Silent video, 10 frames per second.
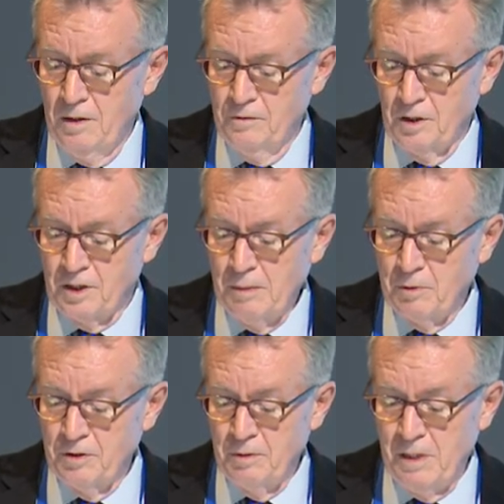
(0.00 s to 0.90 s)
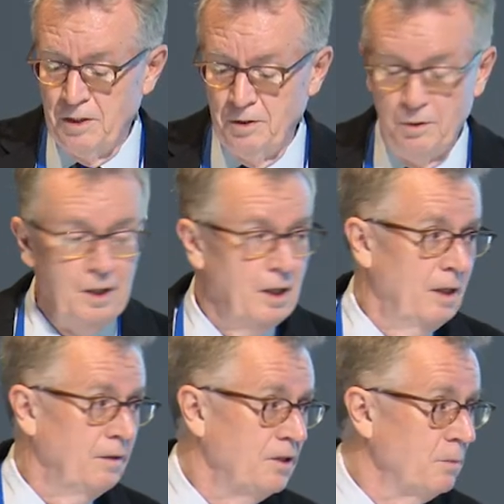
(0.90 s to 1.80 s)
So keep it on the menu.
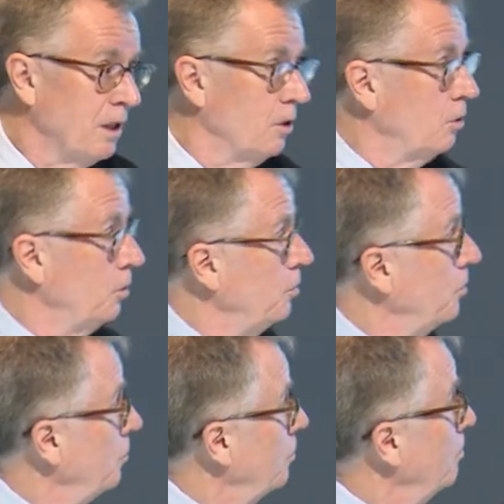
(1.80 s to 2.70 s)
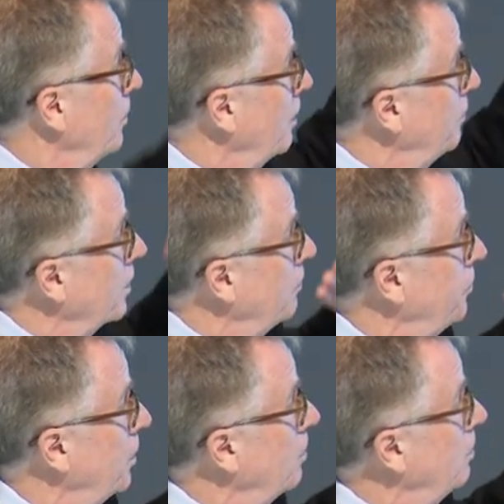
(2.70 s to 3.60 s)
These are my conclusions. I think I've
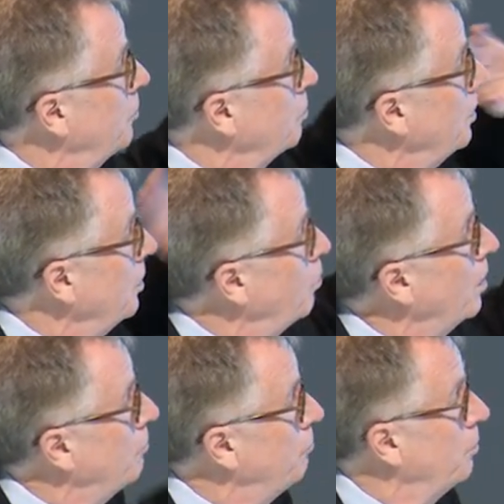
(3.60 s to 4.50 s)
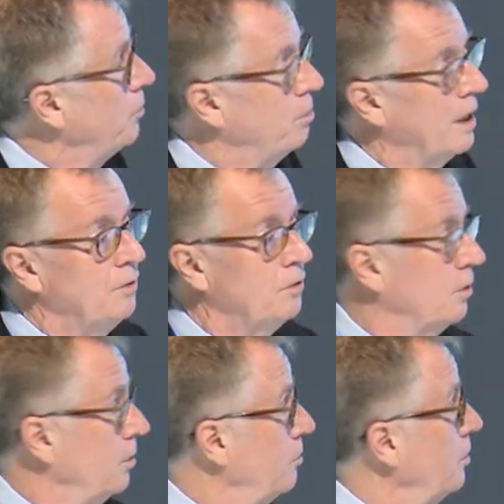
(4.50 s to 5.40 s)
said all this. We need well-informed debates
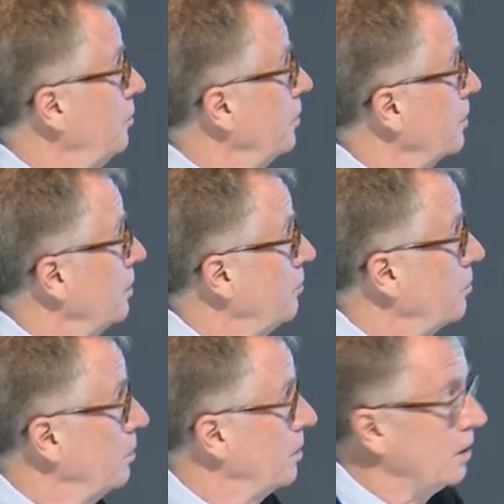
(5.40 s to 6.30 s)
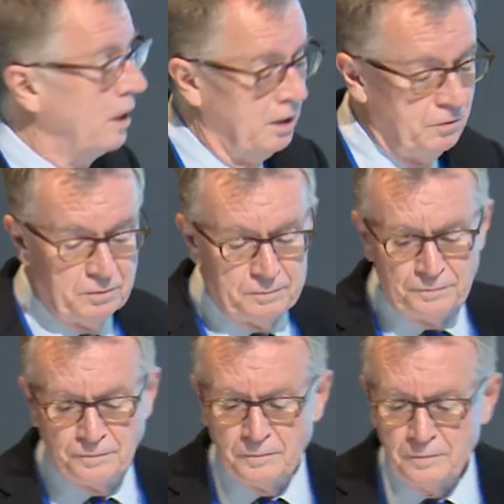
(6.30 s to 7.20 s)
on the intrinsic and instrumental case.
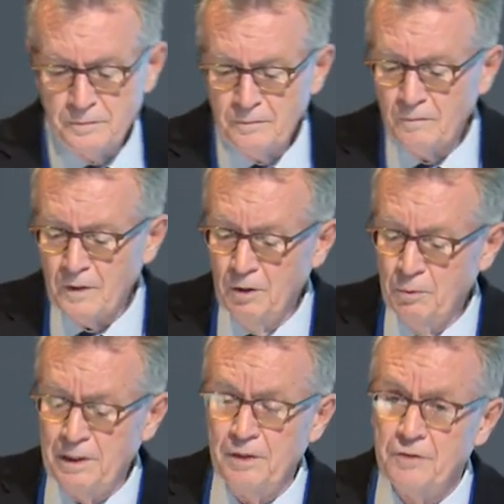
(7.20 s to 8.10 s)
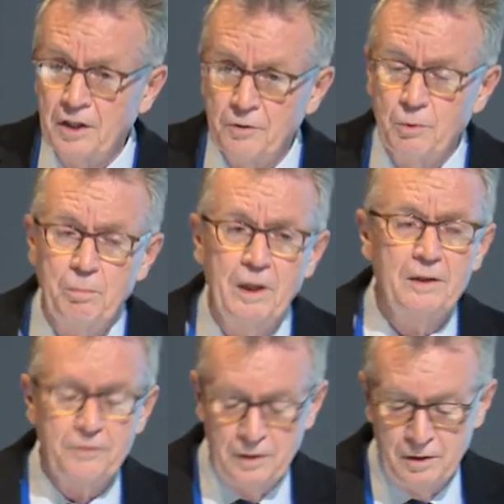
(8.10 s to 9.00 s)
We need sensible
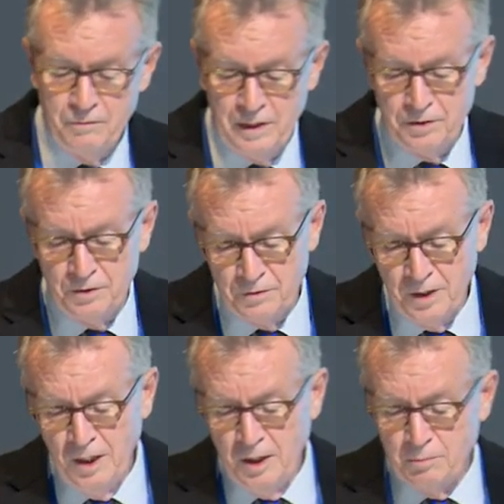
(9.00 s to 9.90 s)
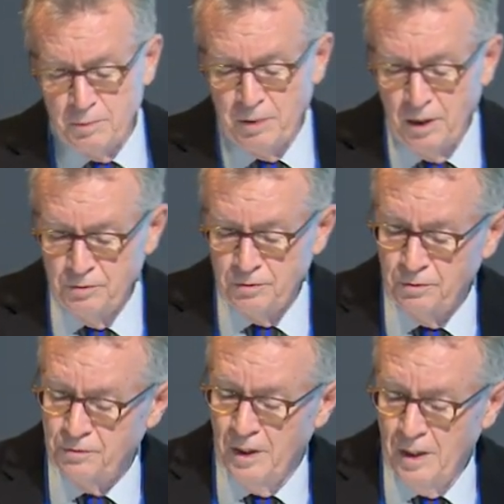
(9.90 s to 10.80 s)
policy interventions and
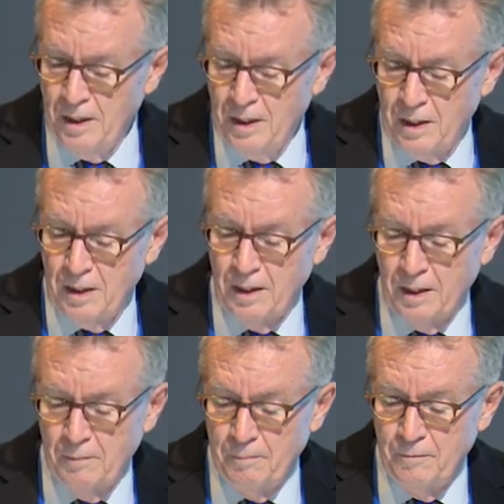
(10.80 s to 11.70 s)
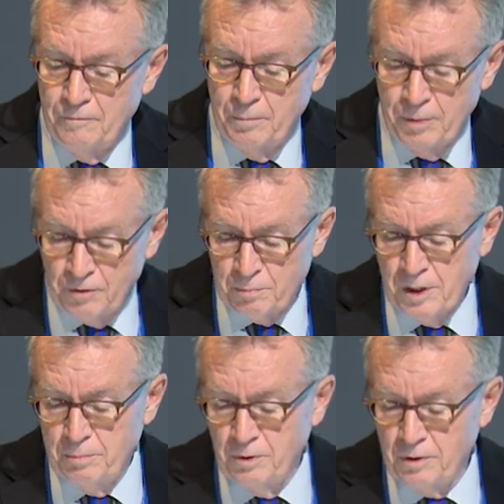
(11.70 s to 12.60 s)
proposals for both
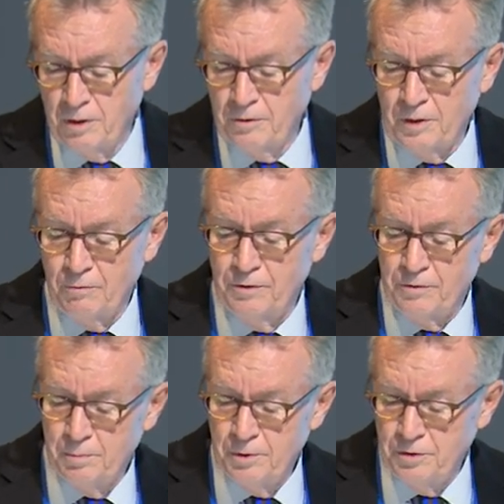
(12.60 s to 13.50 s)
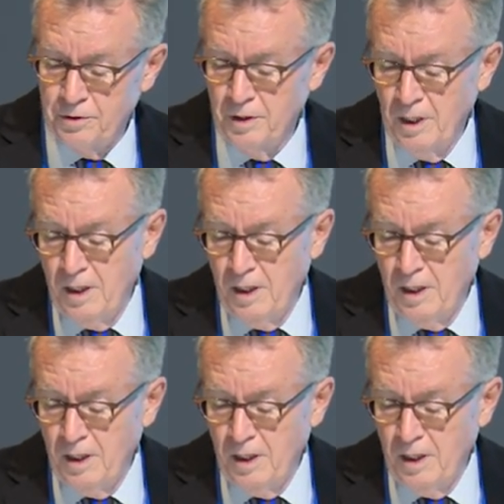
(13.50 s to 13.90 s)
pro-poor growth and redistribution.